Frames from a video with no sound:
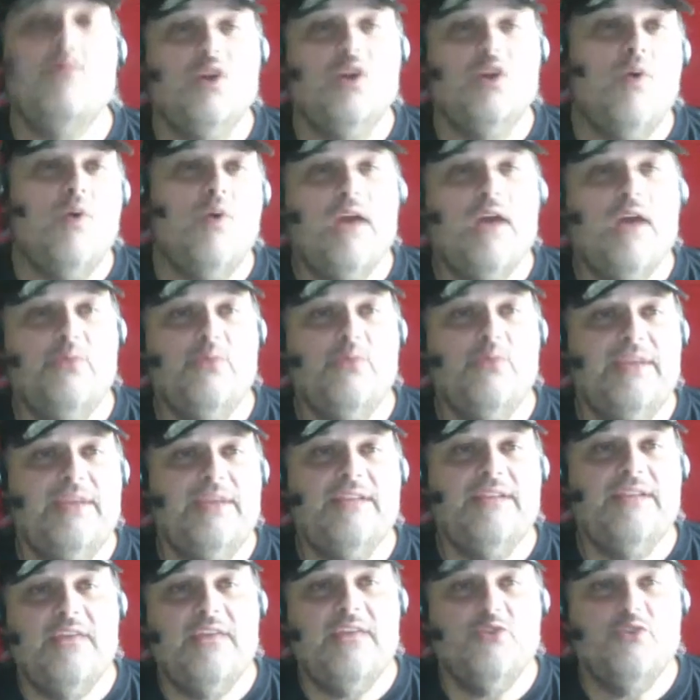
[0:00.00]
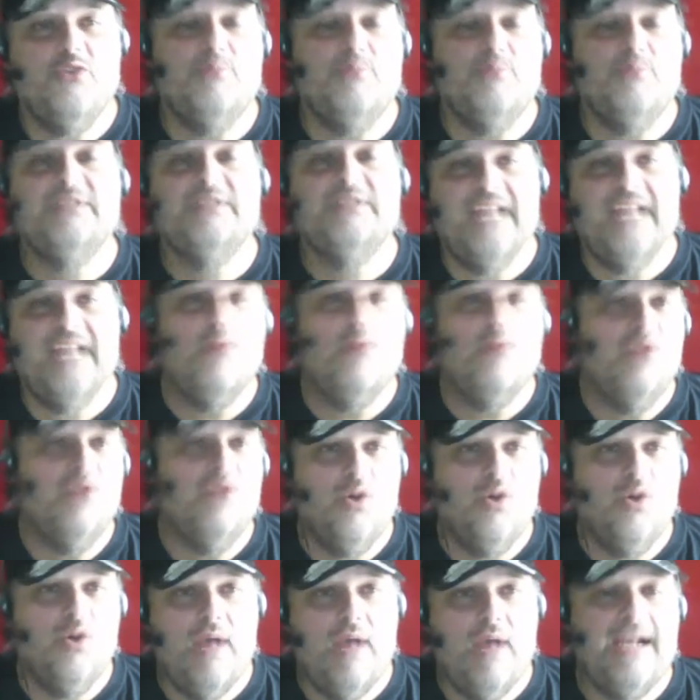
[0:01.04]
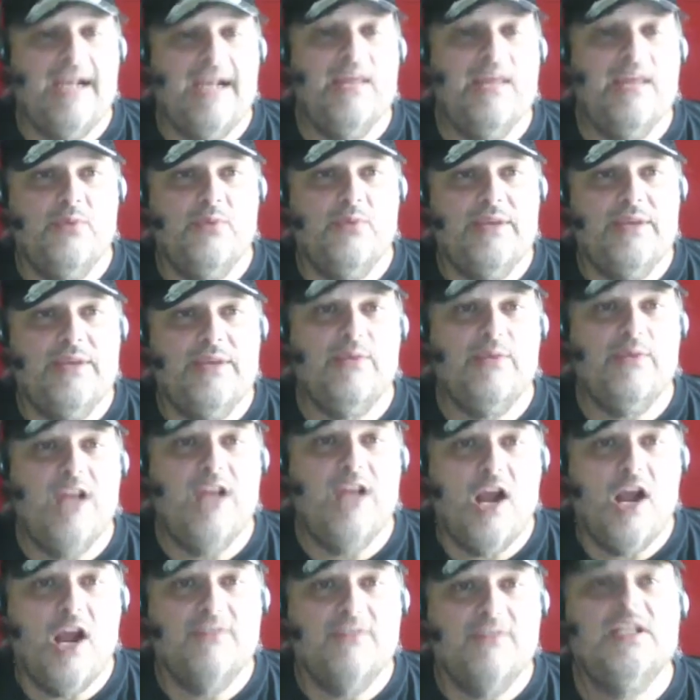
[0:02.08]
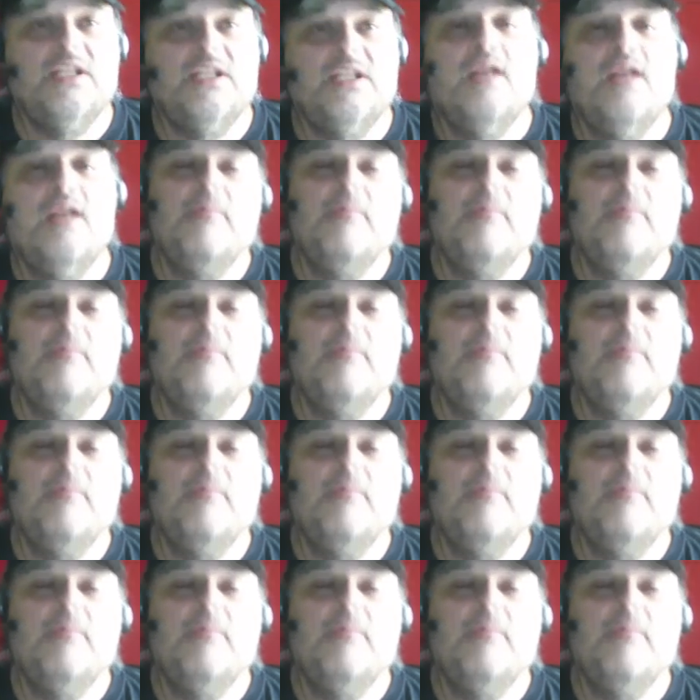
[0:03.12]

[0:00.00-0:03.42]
go on and read Death Troopers, and I will go on and read Red Harvest.